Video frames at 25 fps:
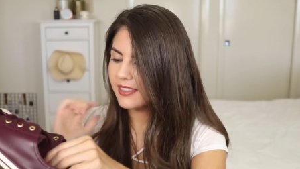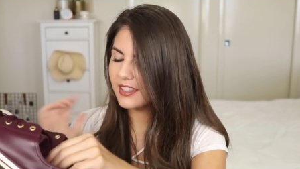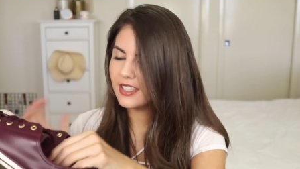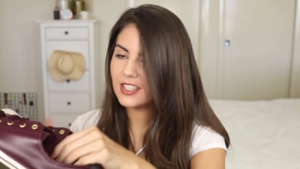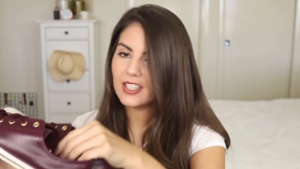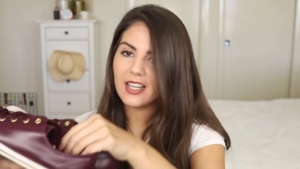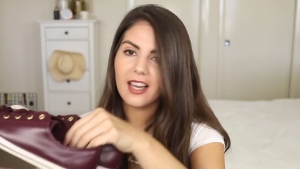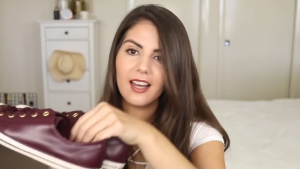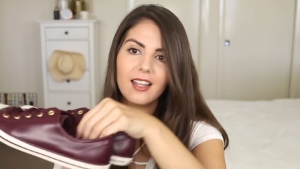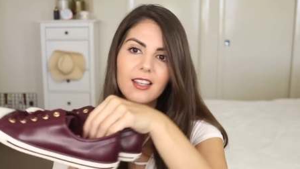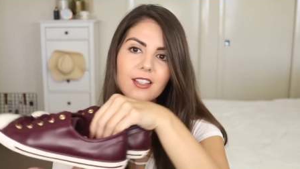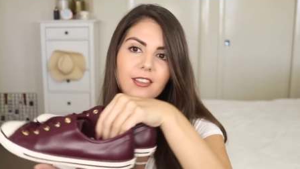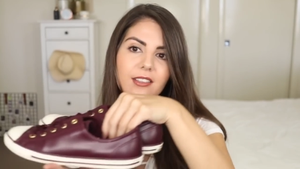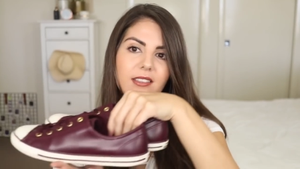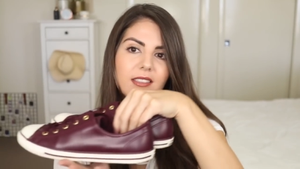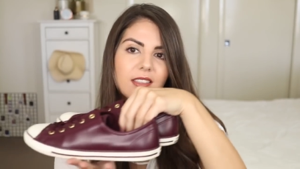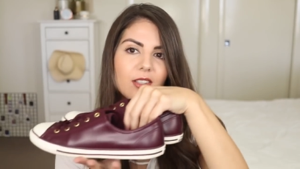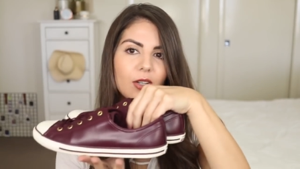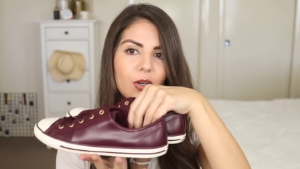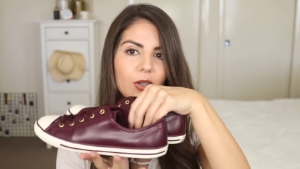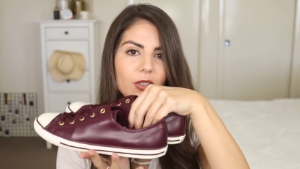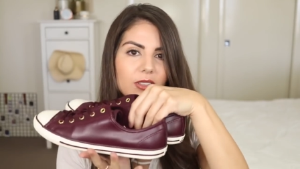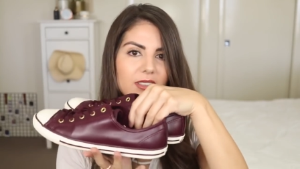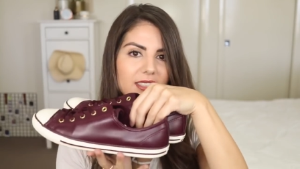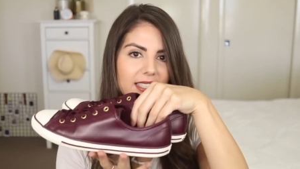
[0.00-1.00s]
The color is
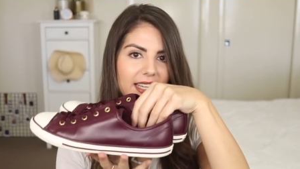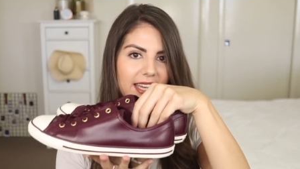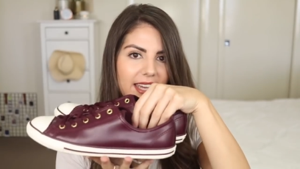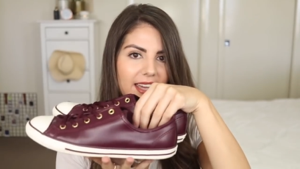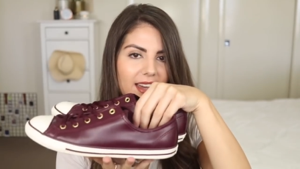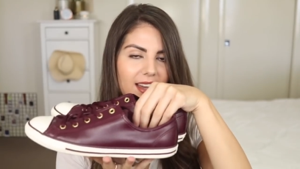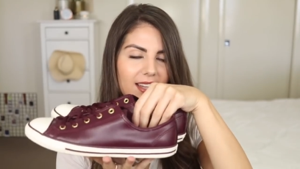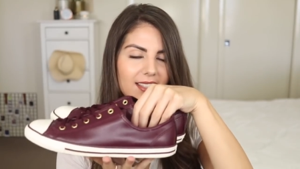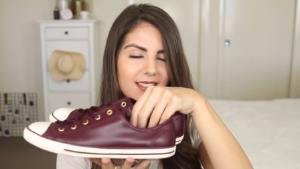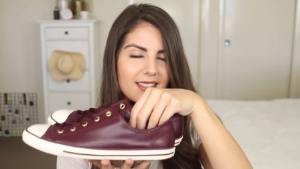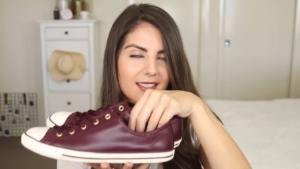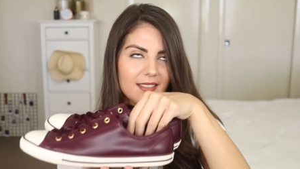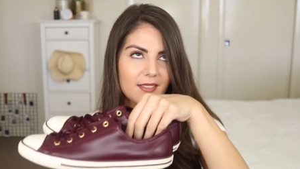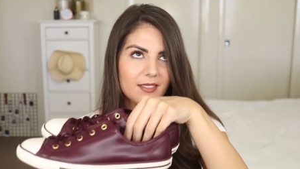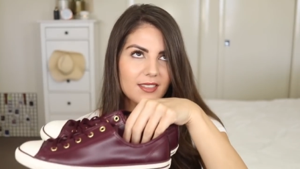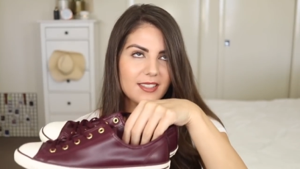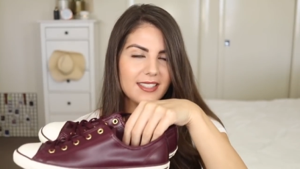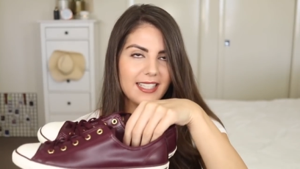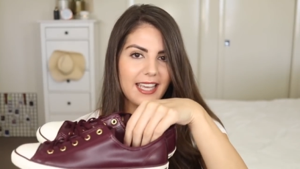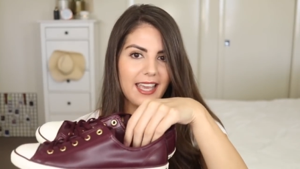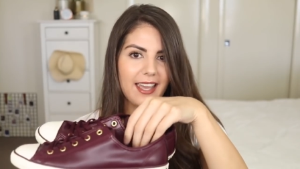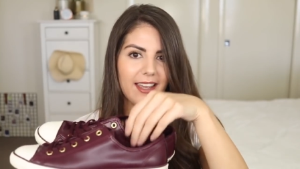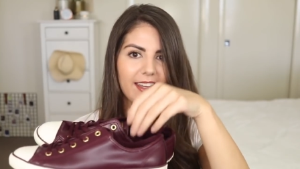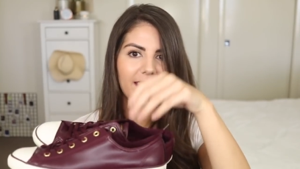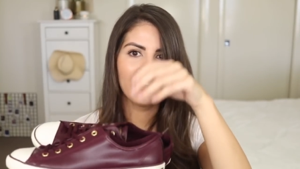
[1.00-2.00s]
called
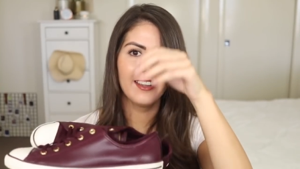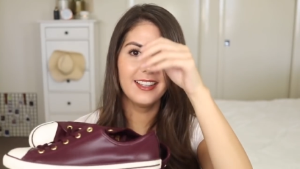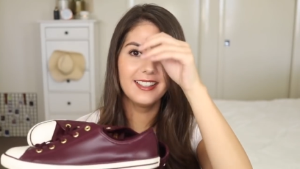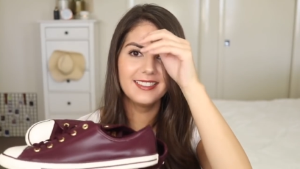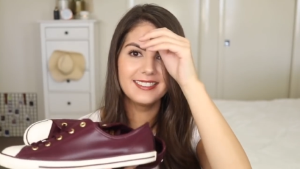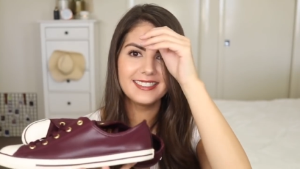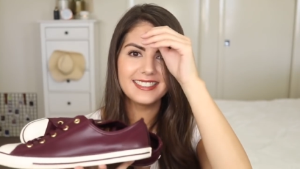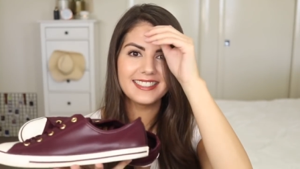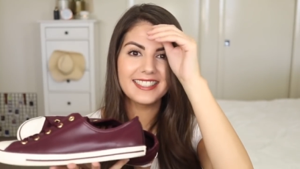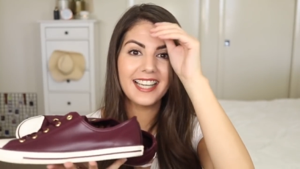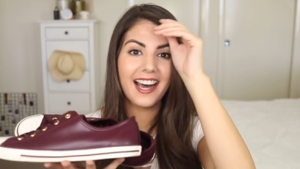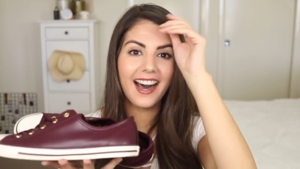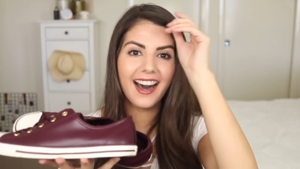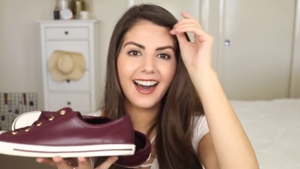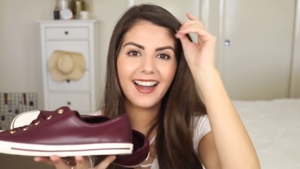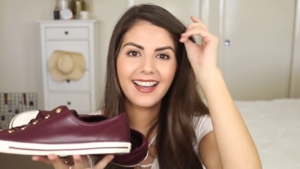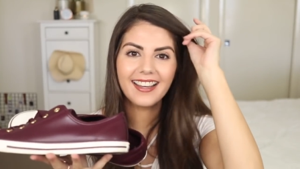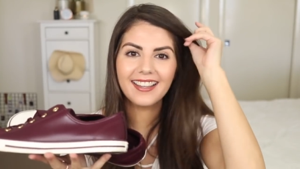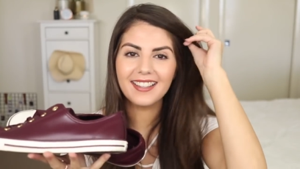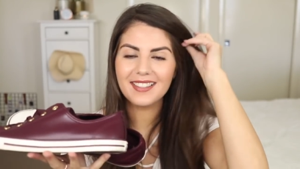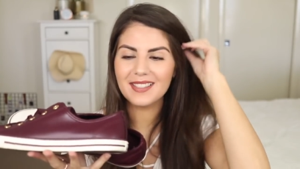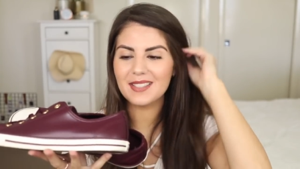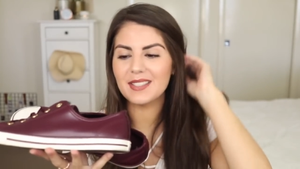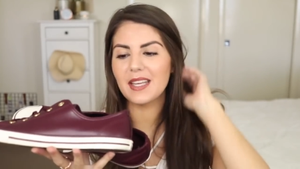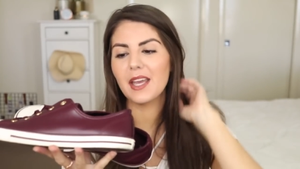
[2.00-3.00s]

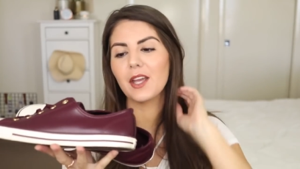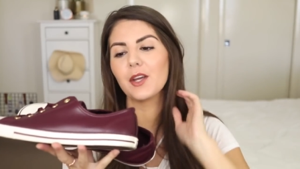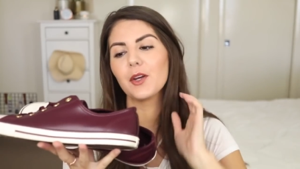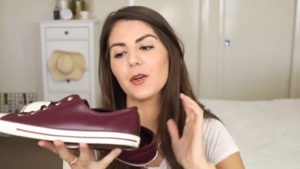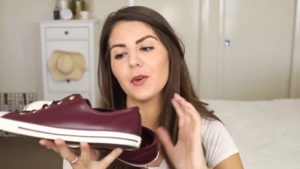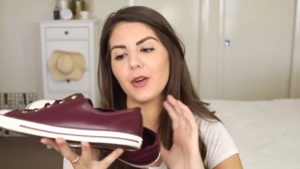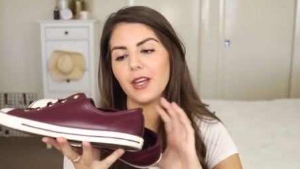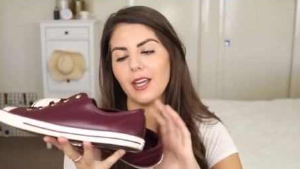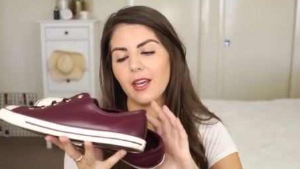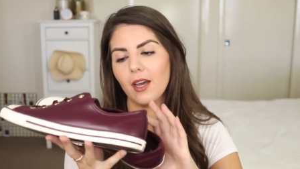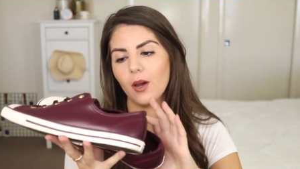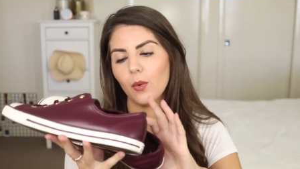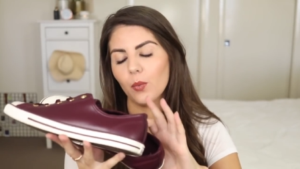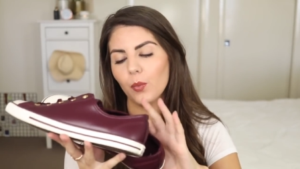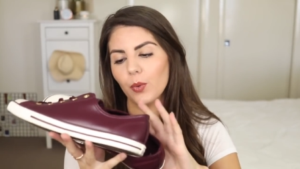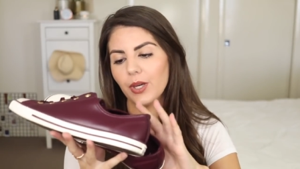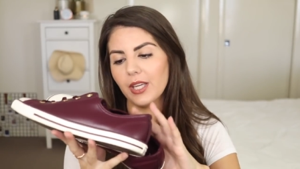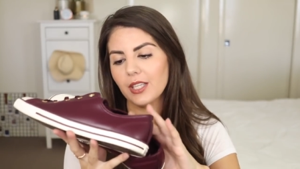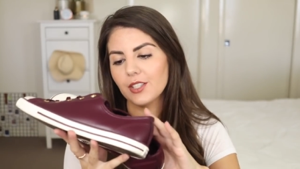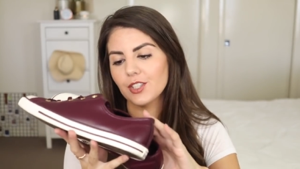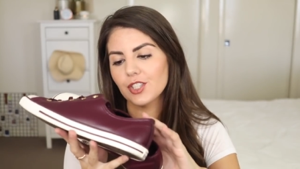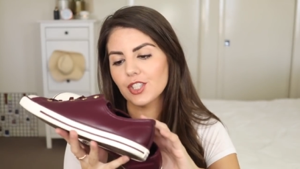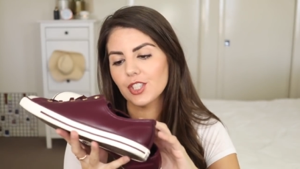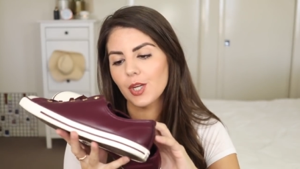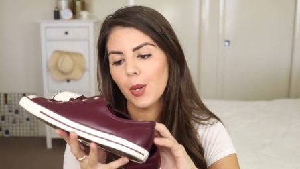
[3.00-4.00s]
Dark Sangria,
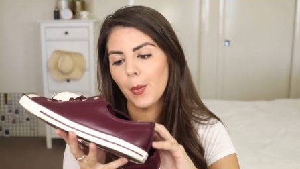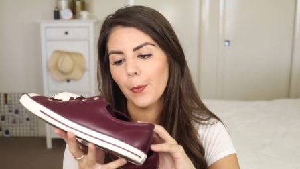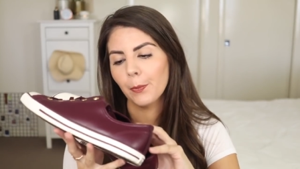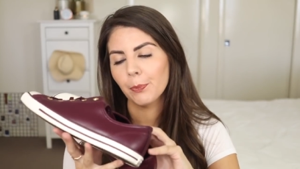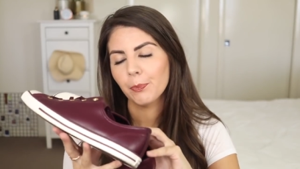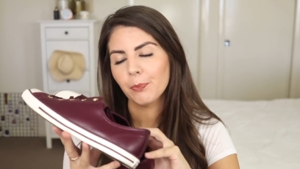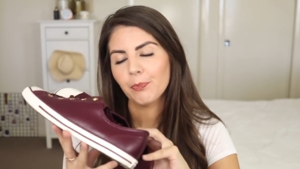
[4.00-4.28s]
which